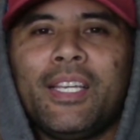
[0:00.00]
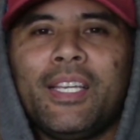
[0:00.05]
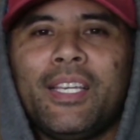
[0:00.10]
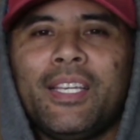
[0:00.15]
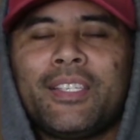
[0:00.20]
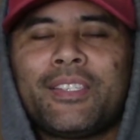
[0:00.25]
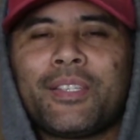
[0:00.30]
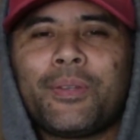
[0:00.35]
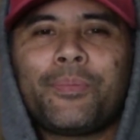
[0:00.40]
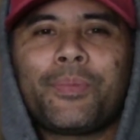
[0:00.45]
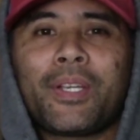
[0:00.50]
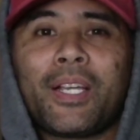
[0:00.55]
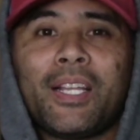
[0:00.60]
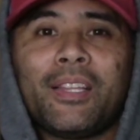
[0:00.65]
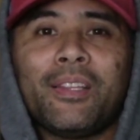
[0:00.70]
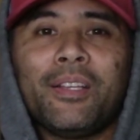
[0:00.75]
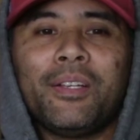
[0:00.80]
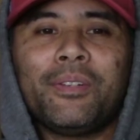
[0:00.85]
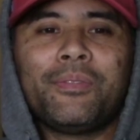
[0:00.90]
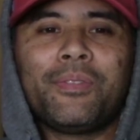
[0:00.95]
is something I
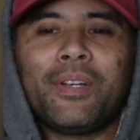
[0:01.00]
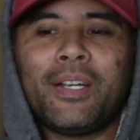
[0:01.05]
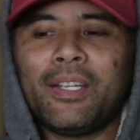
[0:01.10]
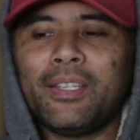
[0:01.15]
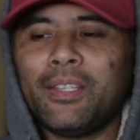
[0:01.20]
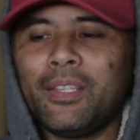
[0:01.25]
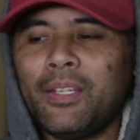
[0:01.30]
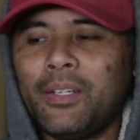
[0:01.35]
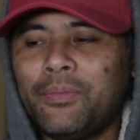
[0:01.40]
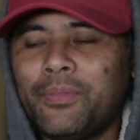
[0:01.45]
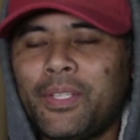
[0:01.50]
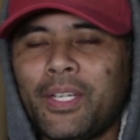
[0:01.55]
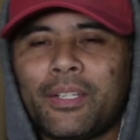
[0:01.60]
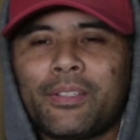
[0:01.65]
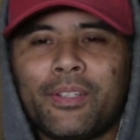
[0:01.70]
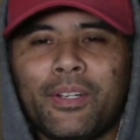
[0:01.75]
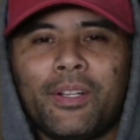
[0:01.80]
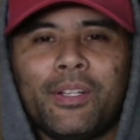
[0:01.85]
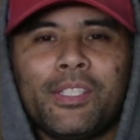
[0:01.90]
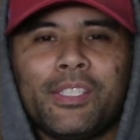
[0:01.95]
love. I love
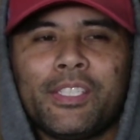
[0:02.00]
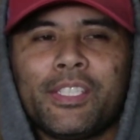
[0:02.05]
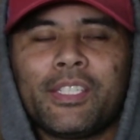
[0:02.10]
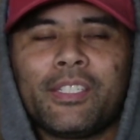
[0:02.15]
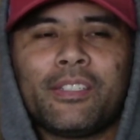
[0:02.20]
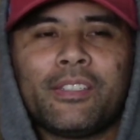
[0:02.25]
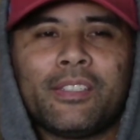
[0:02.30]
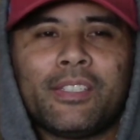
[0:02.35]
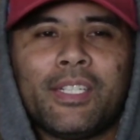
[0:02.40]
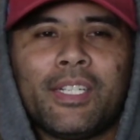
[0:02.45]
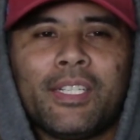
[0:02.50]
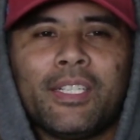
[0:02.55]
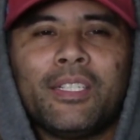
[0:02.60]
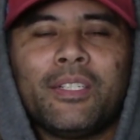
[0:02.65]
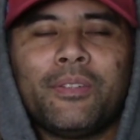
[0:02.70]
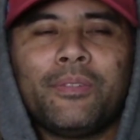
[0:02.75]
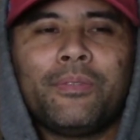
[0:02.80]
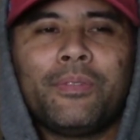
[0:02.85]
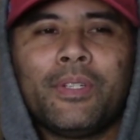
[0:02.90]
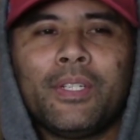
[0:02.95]
technology. I
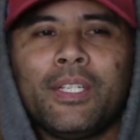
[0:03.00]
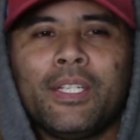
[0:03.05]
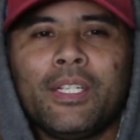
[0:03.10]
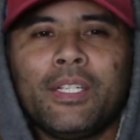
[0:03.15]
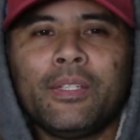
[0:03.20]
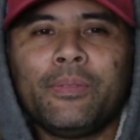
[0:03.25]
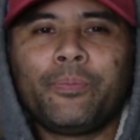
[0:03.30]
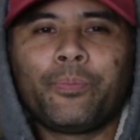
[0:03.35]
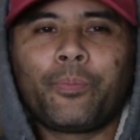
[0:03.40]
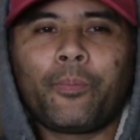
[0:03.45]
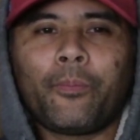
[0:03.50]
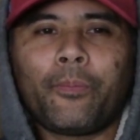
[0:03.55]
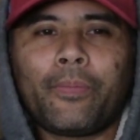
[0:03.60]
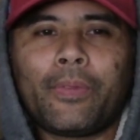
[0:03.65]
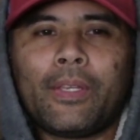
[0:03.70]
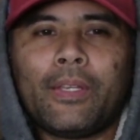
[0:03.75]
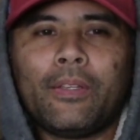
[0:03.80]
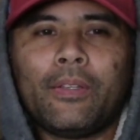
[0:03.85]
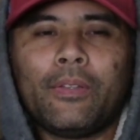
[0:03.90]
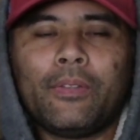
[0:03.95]
love
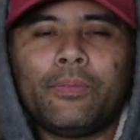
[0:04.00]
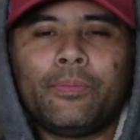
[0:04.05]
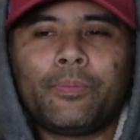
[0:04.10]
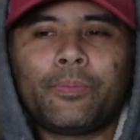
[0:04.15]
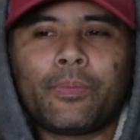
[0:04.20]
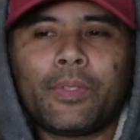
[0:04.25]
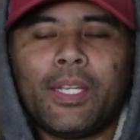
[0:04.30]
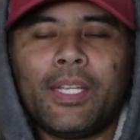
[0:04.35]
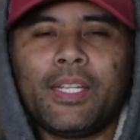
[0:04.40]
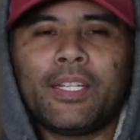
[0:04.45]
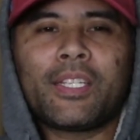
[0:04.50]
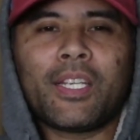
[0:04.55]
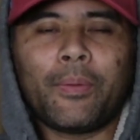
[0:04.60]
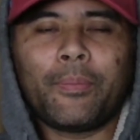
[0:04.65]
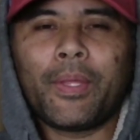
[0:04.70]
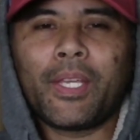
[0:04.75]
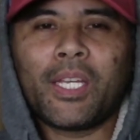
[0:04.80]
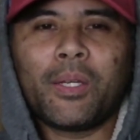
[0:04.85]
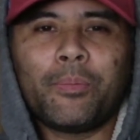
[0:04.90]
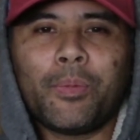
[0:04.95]
anytime
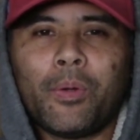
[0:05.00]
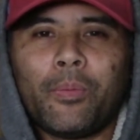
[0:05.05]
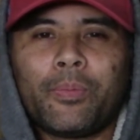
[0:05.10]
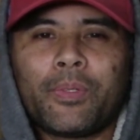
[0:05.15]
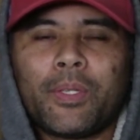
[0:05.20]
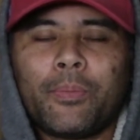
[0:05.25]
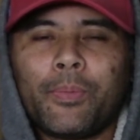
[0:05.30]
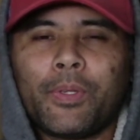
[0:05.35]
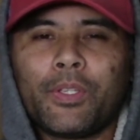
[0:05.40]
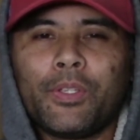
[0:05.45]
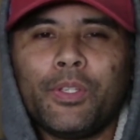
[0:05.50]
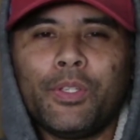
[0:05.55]
they come up with something